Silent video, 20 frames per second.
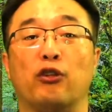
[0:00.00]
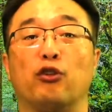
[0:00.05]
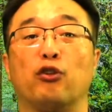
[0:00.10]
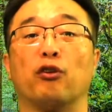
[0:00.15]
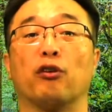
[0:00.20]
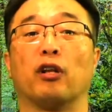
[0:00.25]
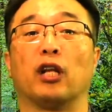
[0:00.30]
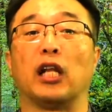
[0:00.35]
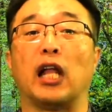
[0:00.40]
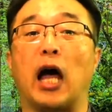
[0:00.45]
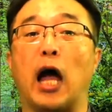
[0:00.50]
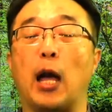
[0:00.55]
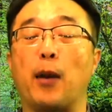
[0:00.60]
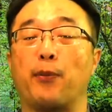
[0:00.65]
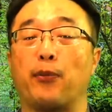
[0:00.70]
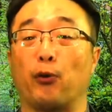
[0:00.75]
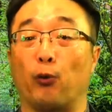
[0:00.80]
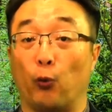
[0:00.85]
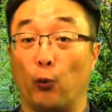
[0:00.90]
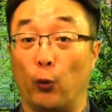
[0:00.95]
new
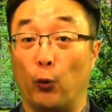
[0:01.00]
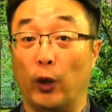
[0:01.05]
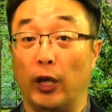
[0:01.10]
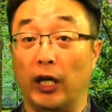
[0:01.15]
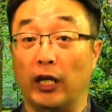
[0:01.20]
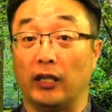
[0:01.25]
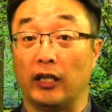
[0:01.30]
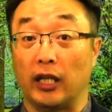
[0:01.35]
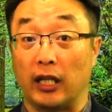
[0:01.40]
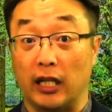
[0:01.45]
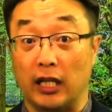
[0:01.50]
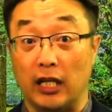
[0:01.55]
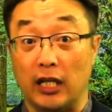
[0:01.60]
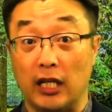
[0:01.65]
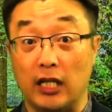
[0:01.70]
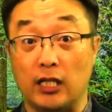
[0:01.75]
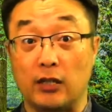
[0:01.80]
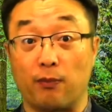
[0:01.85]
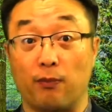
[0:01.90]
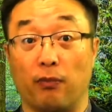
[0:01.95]
life with
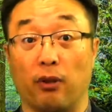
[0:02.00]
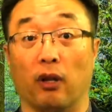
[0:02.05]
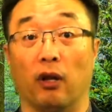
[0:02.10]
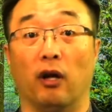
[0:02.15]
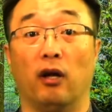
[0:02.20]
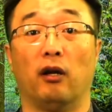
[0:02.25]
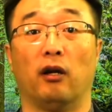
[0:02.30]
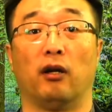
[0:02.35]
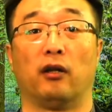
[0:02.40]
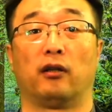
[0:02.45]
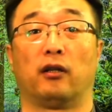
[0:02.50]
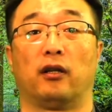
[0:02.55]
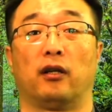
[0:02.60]
His blood.